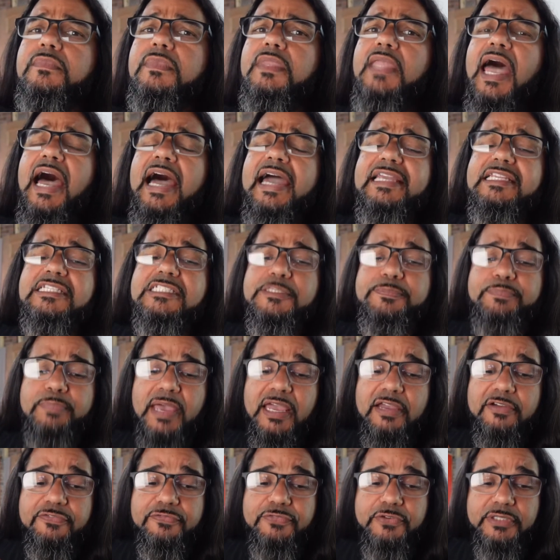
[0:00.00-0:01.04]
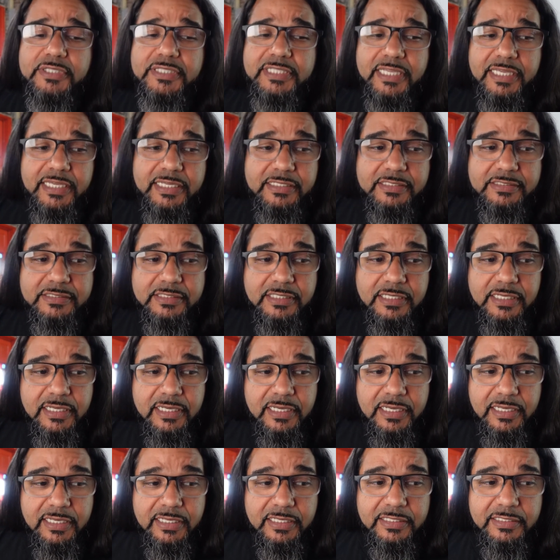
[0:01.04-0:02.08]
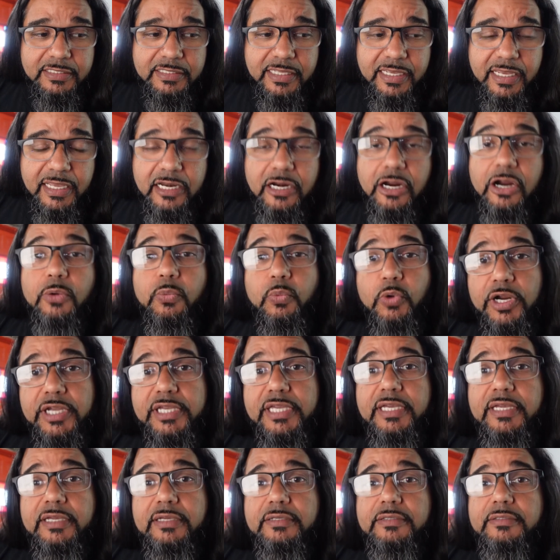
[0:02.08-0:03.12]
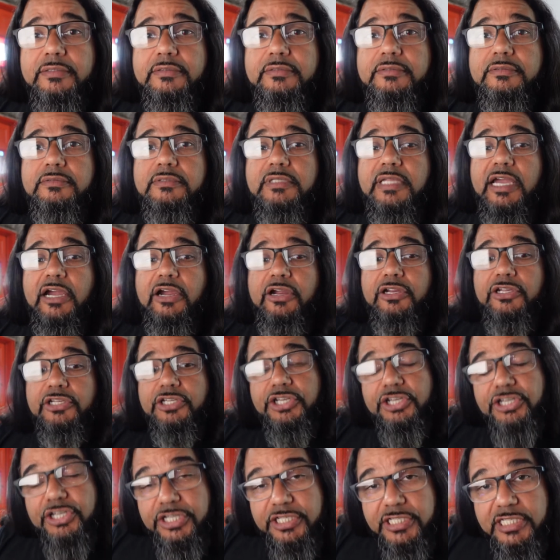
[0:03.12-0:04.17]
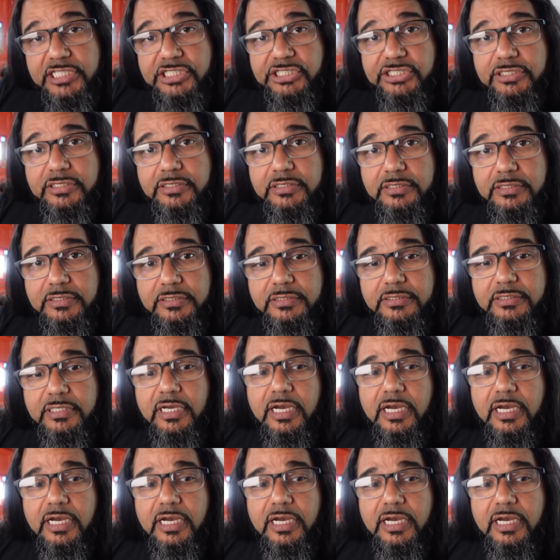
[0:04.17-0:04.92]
I inspect for things that are working, they are in good conditions.